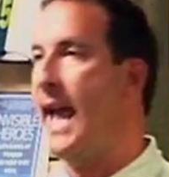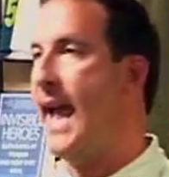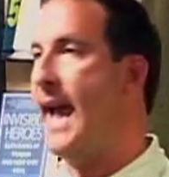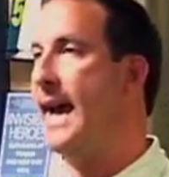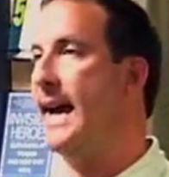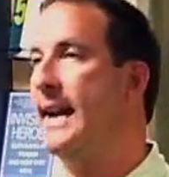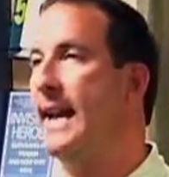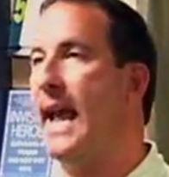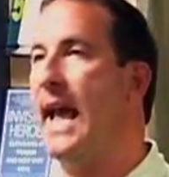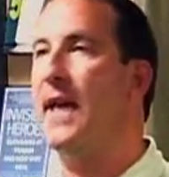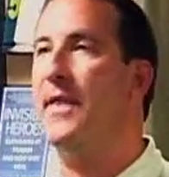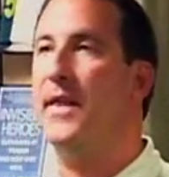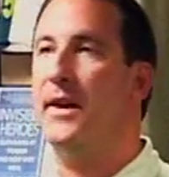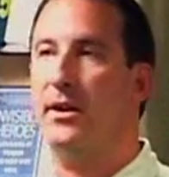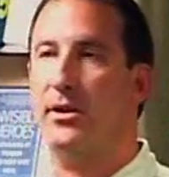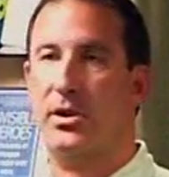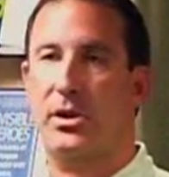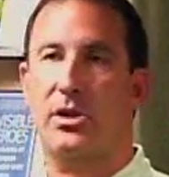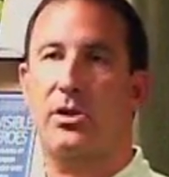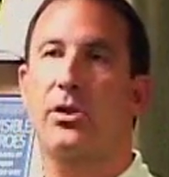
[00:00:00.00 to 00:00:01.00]
and, and
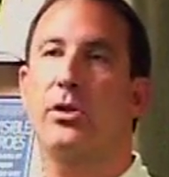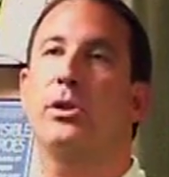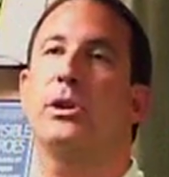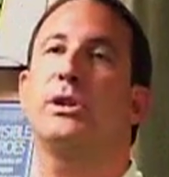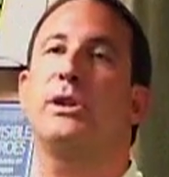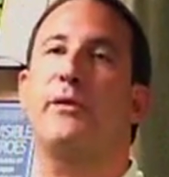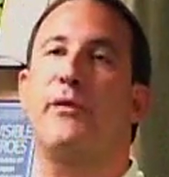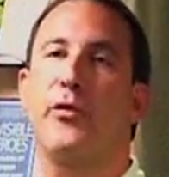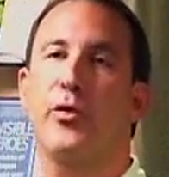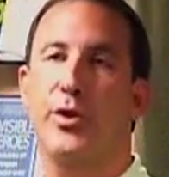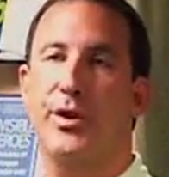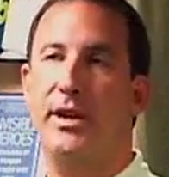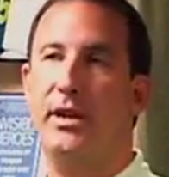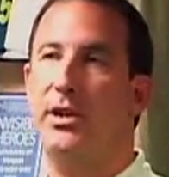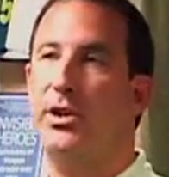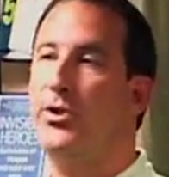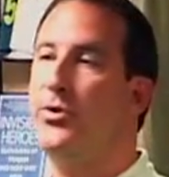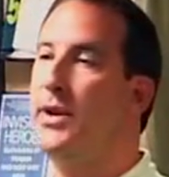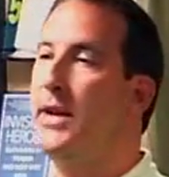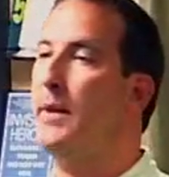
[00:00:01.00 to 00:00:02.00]
they'll search for
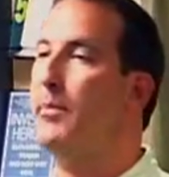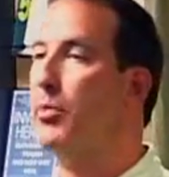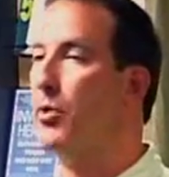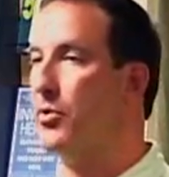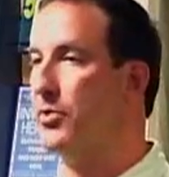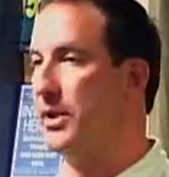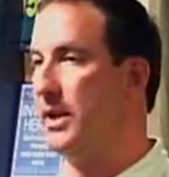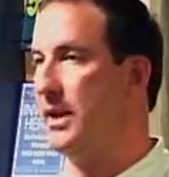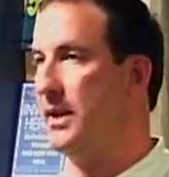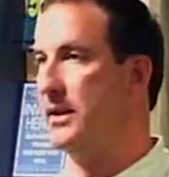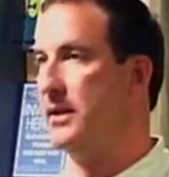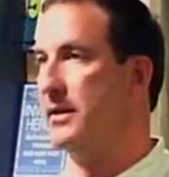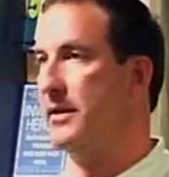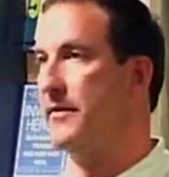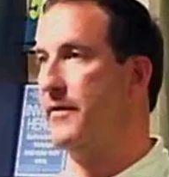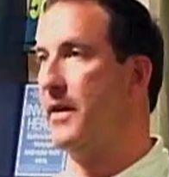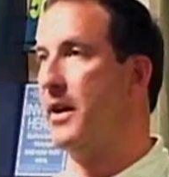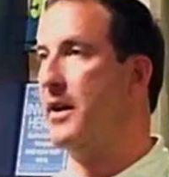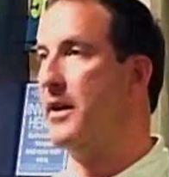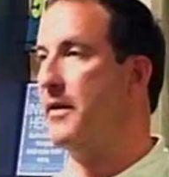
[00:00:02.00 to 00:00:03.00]
these unique proteins
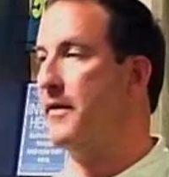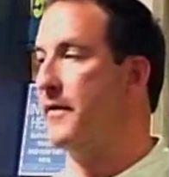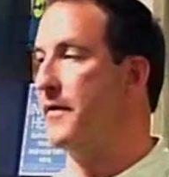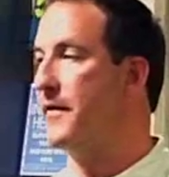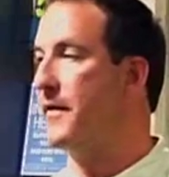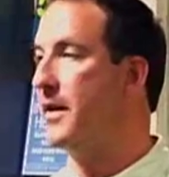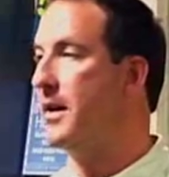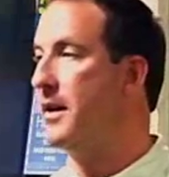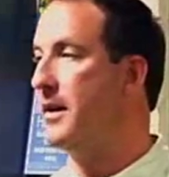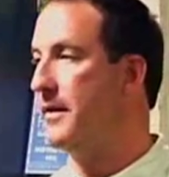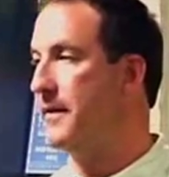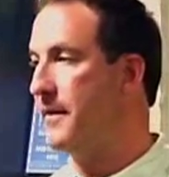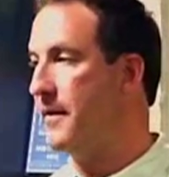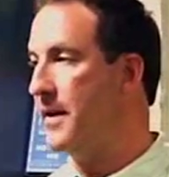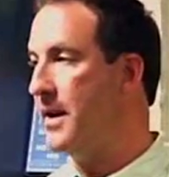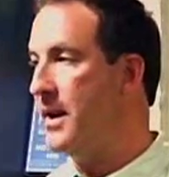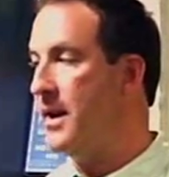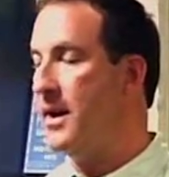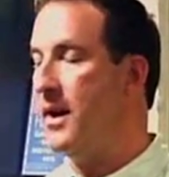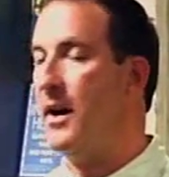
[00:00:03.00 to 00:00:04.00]
of, of, of,
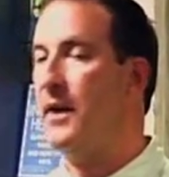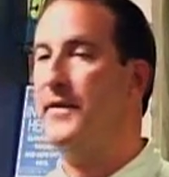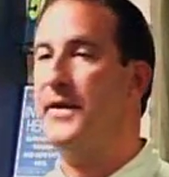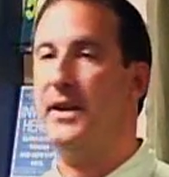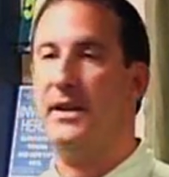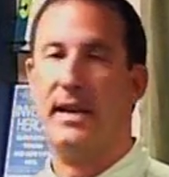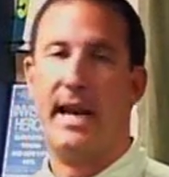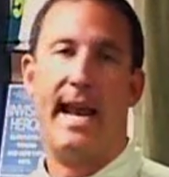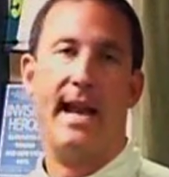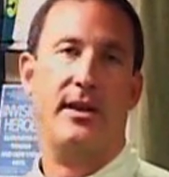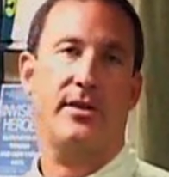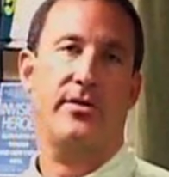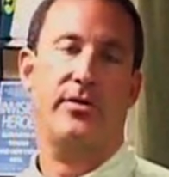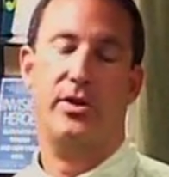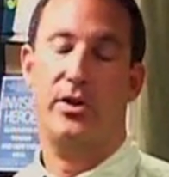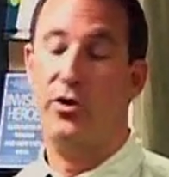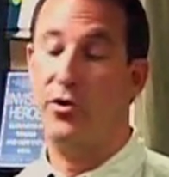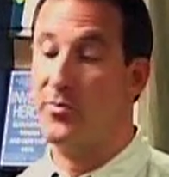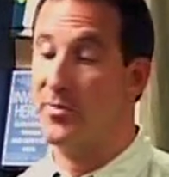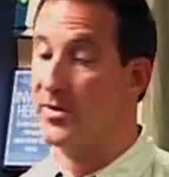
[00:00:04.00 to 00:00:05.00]
of these cancer
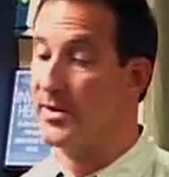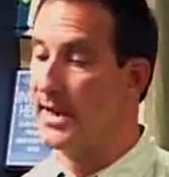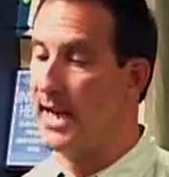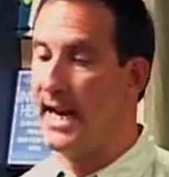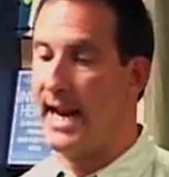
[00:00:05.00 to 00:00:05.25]
tumors.